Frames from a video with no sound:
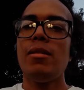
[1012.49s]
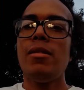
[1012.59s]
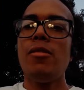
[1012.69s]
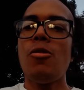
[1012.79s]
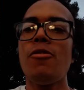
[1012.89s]

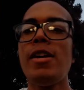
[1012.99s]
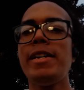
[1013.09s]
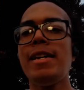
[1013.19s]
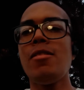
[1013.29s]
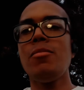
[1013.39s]
Well, right
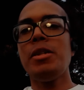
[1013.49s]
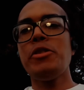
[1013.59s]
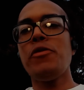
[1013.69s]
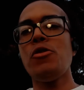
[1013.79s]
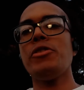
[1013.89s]
now, let's
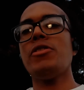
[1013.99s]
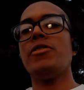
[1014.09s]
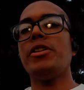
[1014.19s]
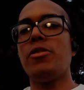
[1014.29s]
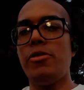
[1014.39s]
focus on
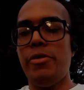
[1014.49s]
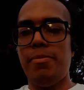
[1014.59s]
the earth.